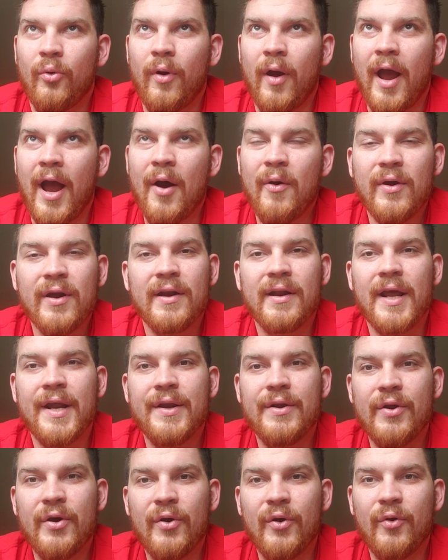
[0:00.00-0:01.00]
how can I
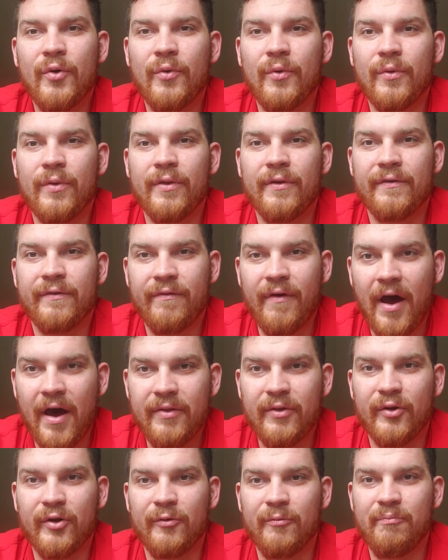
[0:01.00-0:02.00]
know the
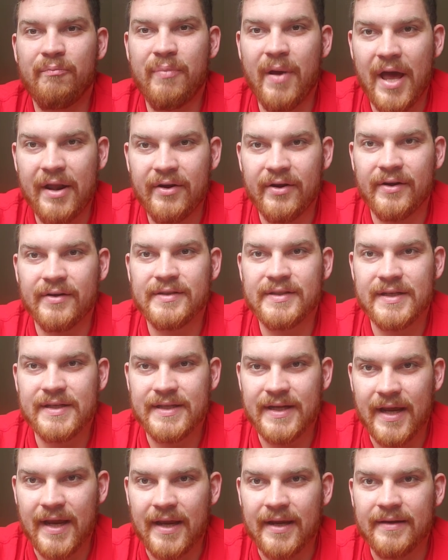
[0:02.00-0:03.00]
Father better
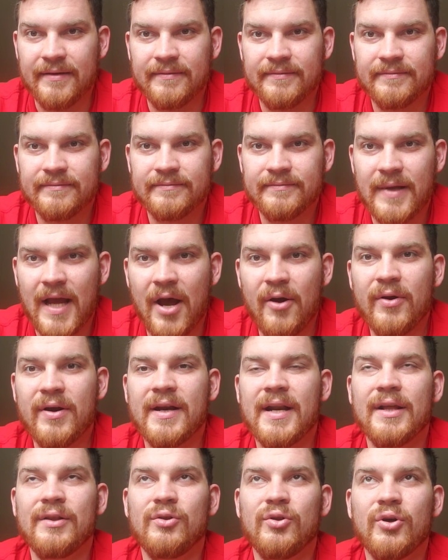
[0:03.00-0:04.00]
today? How
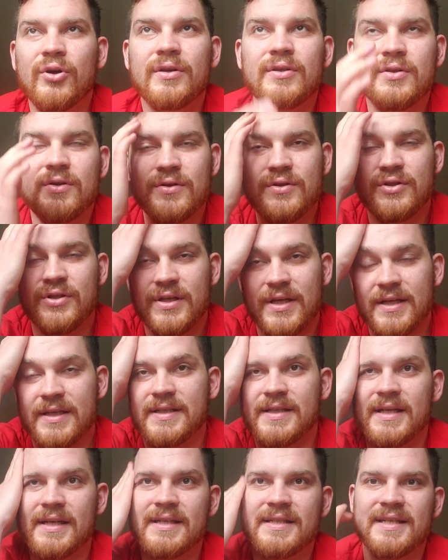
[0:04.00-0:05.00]
can I look to
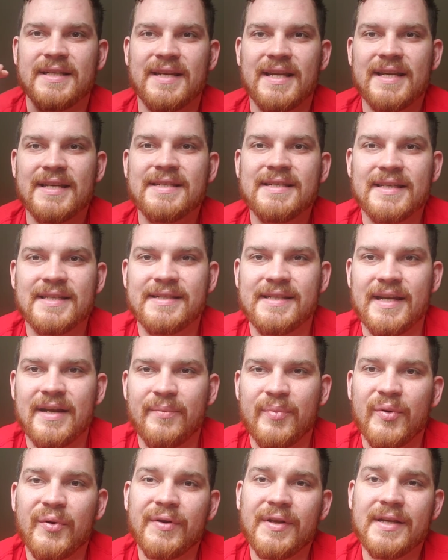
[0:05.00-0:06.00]
Jesus and his
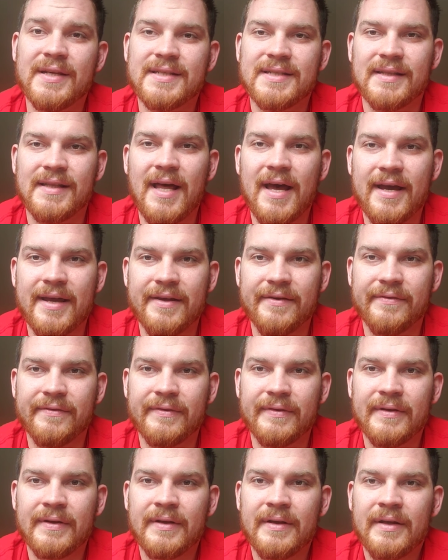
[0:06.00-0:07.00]
example and his
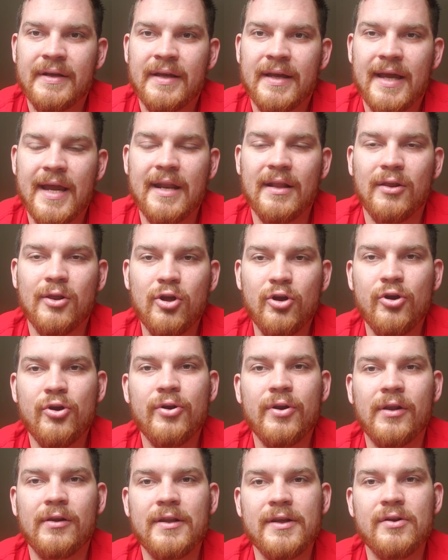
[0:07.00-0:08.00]
life and
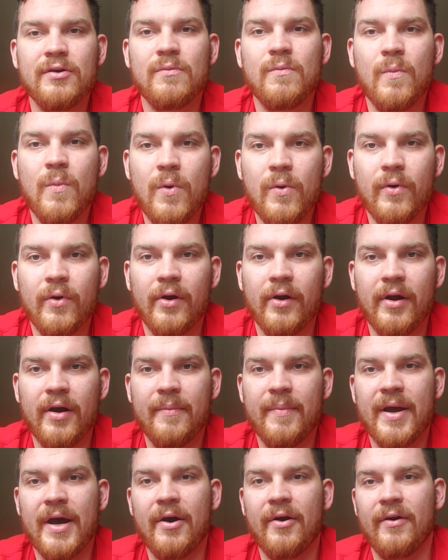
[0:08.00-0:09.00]
learn a little more
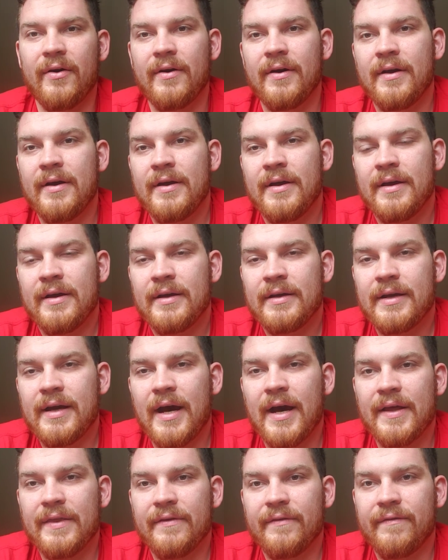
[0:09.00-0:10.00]
about
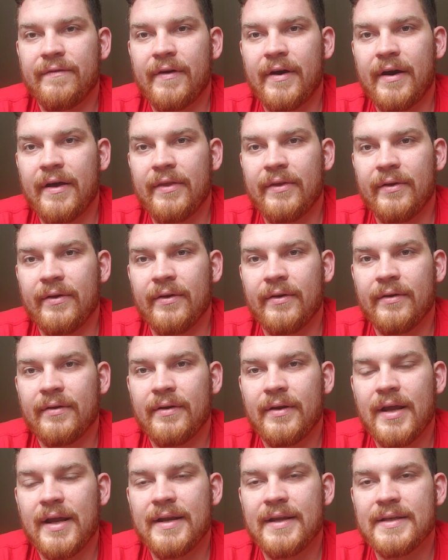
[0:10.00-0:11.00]
God the Father
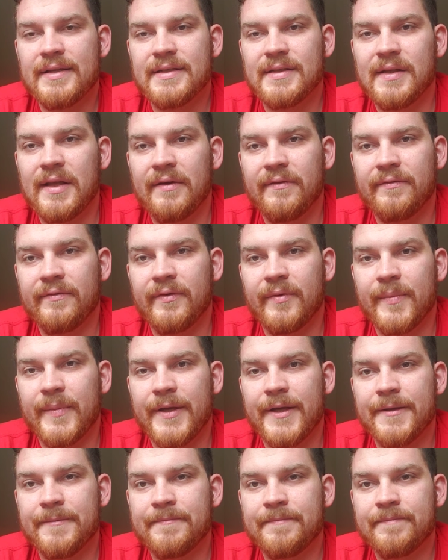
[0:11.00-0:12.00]
and his love for
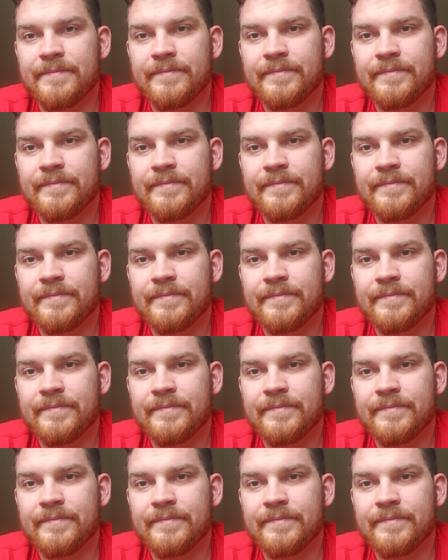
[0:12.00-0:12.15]
me?